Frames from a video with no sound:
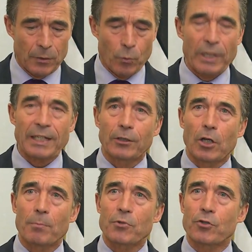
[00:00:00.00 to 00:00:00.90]
when it
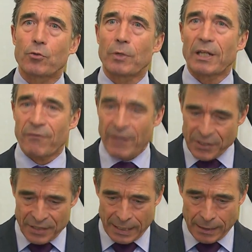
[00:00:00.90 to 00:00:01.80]
comes to
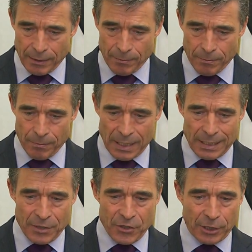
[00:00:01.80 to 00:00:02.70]
investing
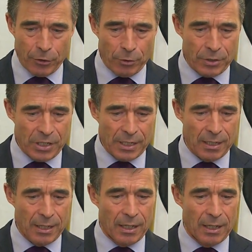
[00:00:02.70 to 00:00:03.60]
in its security
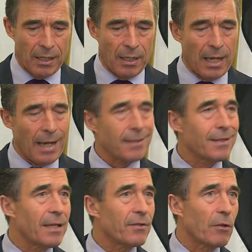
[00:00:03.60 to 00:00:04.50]
and
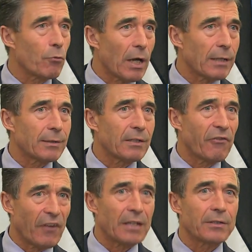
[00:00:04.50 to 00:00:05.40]
in the right
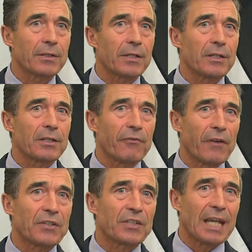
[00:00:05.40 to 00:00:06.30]
defen
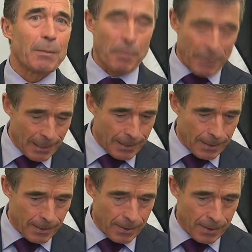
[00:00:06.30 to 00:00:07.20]
defense
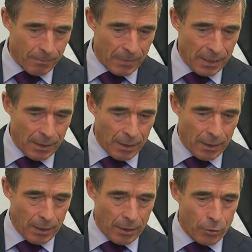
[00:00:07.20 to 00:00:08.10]
capabilities.
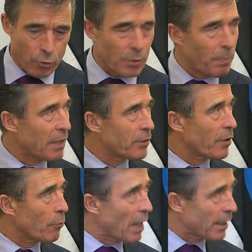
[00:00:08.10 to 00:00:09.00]
You spend
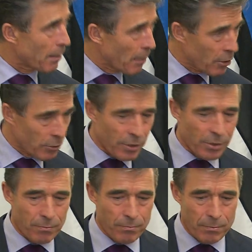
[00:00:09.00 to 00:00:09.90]
the right amount